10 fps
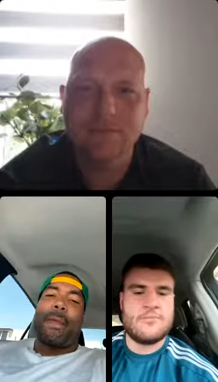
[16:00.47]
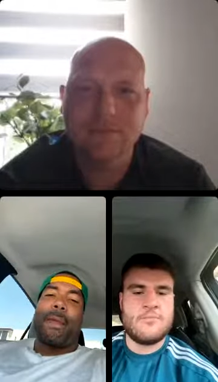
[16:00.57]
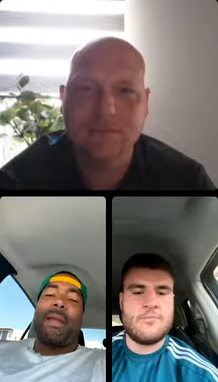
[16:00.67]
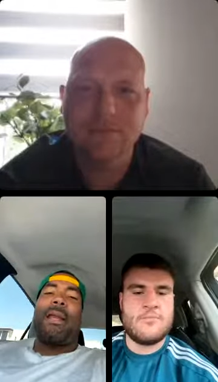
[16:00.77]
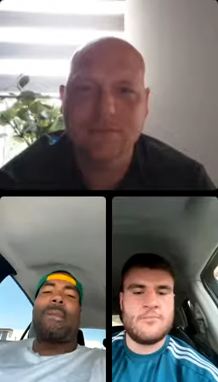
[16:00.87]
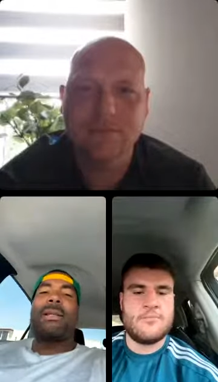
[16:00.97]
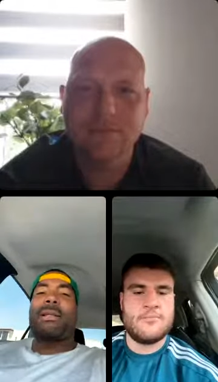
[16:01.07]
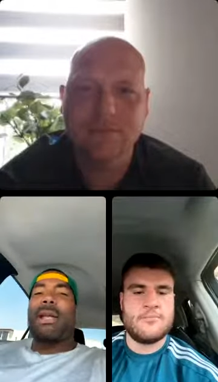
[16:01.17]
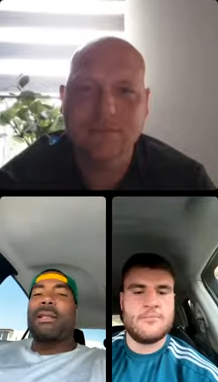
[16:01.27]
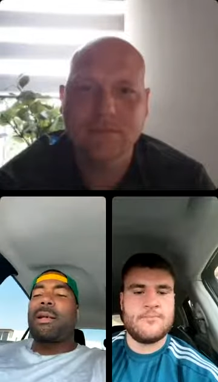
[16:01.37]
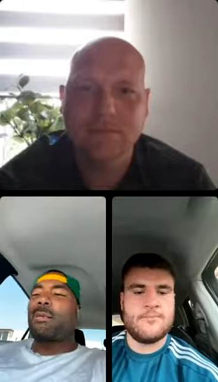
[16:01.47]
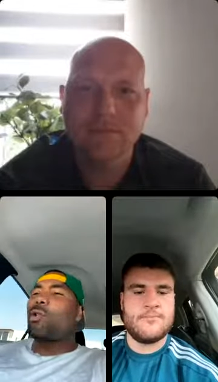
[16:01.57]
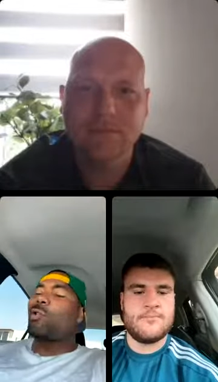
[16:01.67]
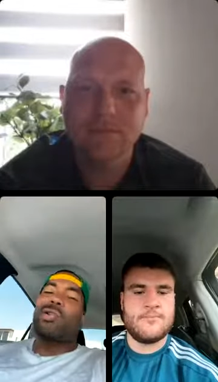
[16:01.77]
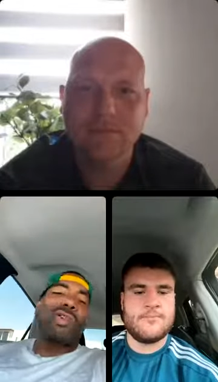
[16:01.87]
Speaker 1: Yeah, let me just say something.
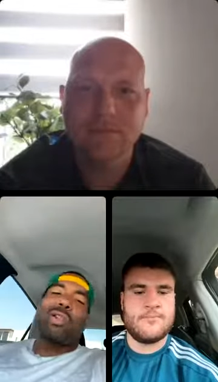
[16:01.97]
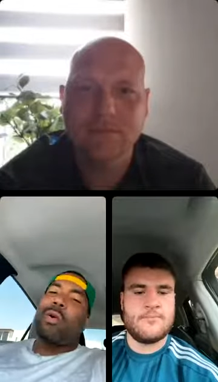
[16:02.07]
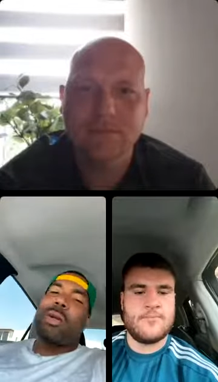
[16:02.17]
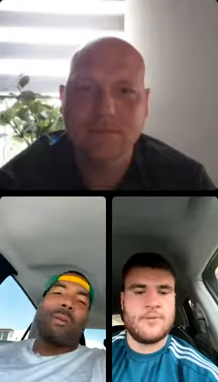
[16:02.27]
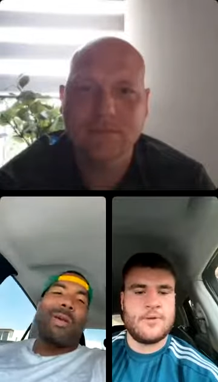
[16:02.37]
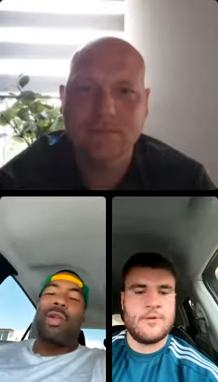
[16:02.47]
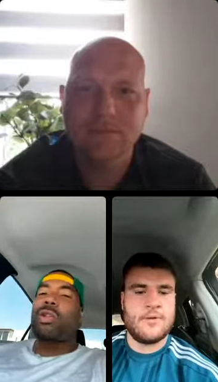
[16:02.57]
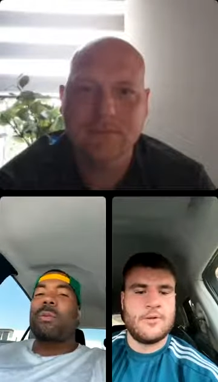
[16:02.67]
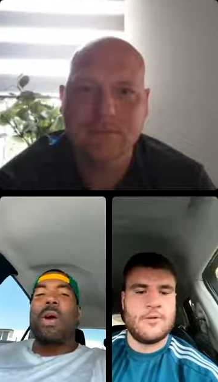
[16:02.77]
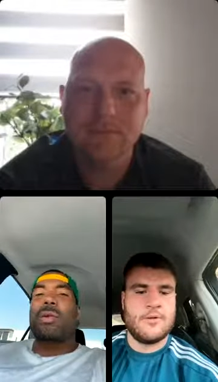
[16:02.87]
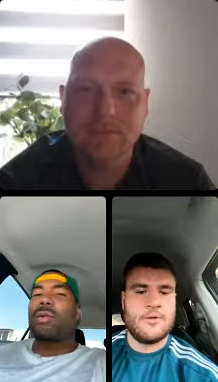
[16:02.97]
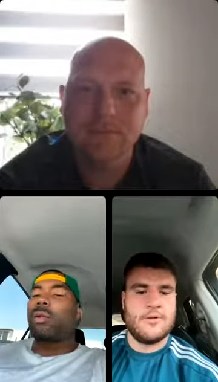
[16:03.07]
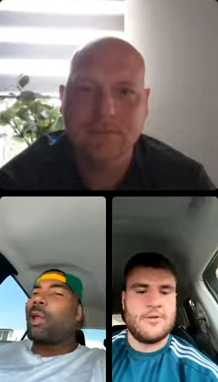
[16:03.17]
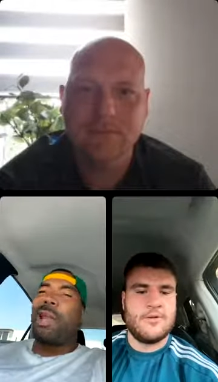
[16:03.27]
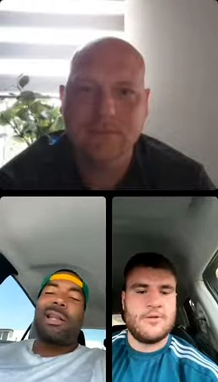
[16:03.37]
George George don't really want no smoke, so
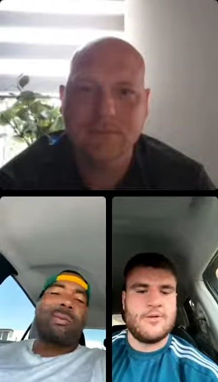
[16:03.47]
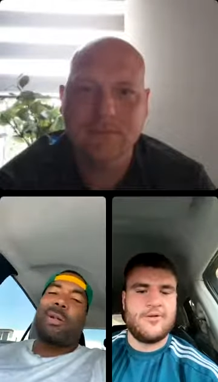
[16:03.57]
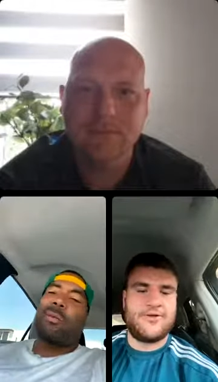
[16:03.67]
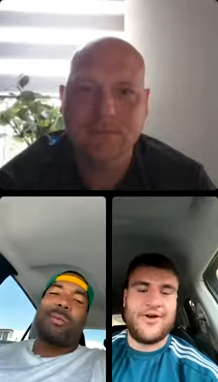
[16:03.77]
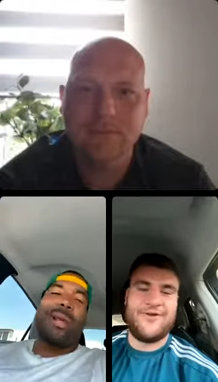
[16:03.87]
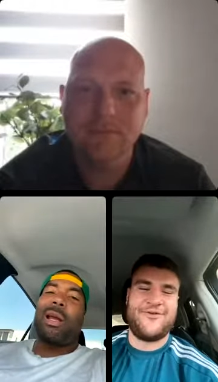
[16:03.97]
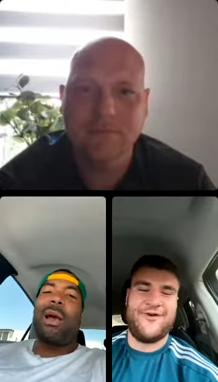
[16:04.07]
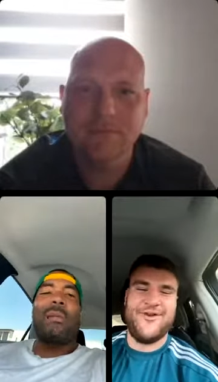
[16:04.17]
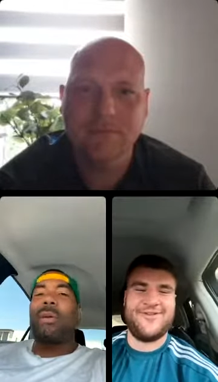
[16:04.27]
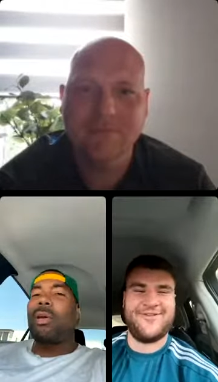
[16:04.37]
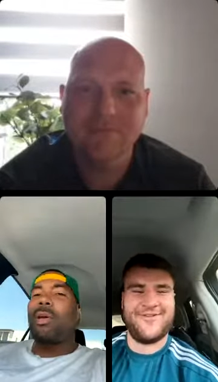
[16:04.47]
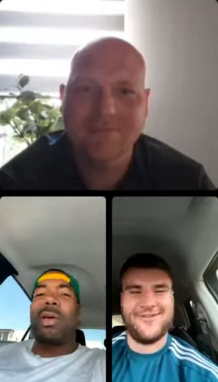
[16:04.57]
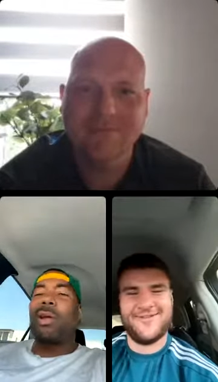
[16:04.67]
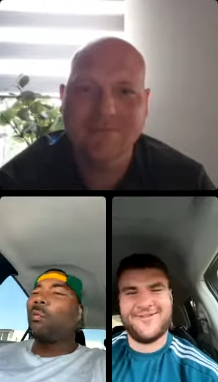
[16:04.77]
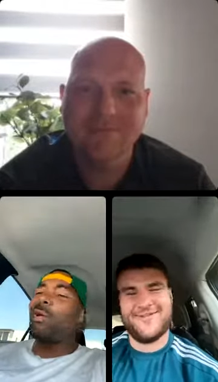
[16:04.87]
he ain't the one to bring up. You know,
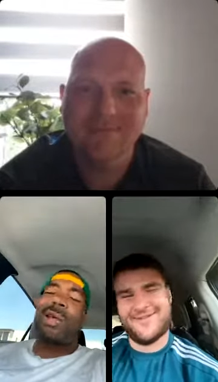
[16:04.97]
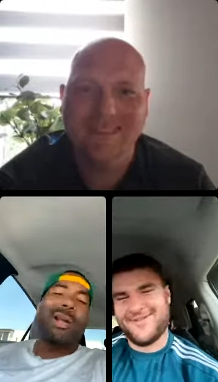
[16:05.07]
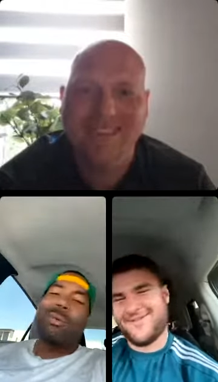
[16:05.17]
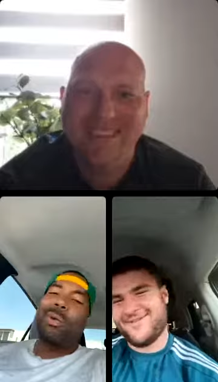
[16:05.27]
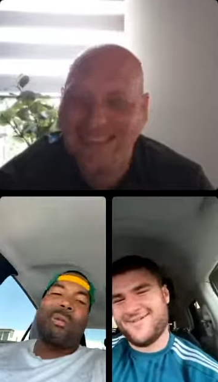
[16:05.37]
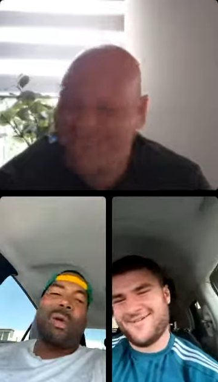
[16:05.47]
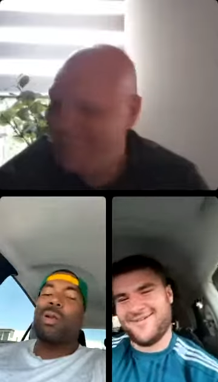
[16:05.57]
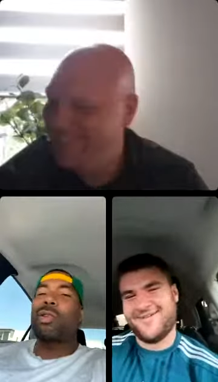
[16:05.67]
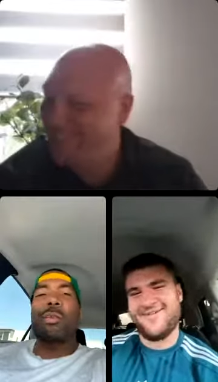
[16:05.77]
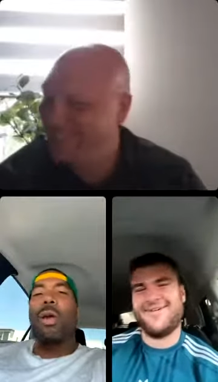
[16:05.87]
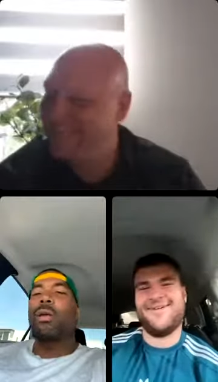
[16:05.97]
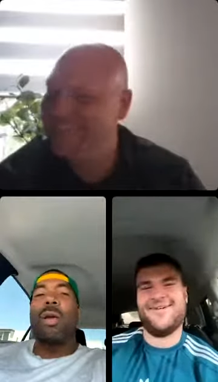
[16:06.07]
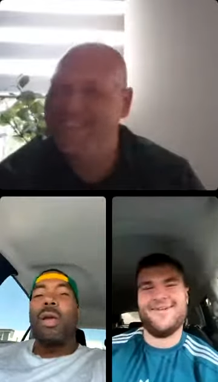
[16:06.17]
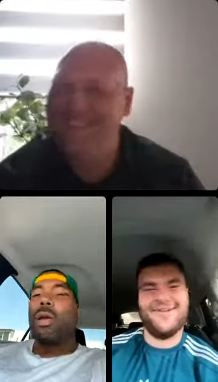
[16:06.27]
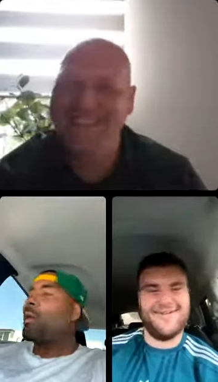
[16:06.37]
he don't he don't really want no smoke.
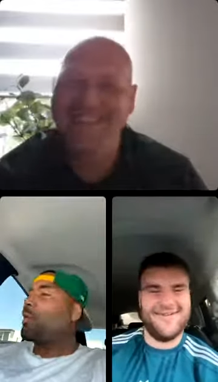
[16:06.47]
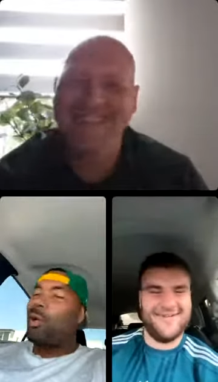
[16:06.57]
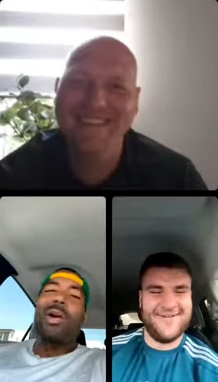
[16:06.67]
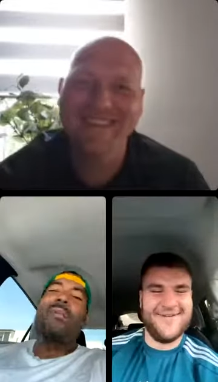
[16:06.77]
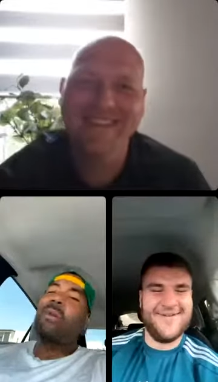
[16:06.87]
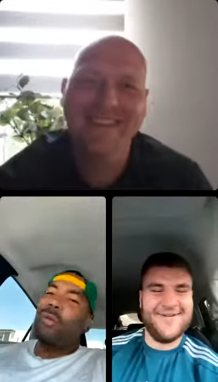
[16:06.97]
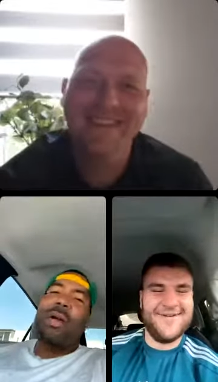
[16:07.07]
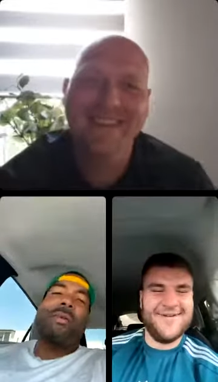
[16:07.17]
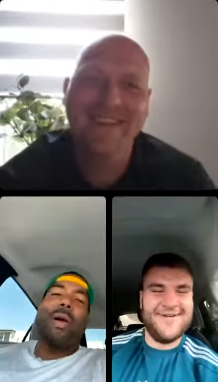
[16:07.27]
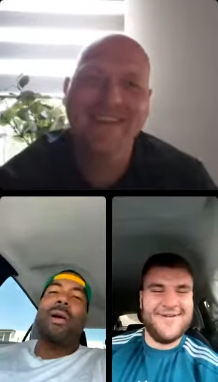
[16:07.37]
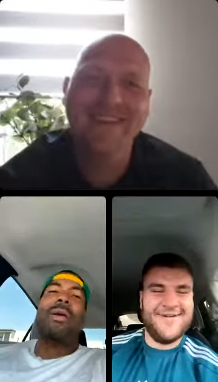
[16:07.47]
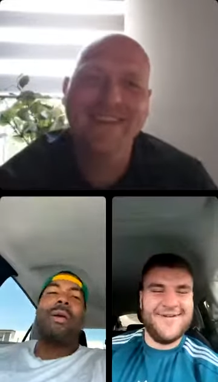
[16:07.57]
You know, he know me very well.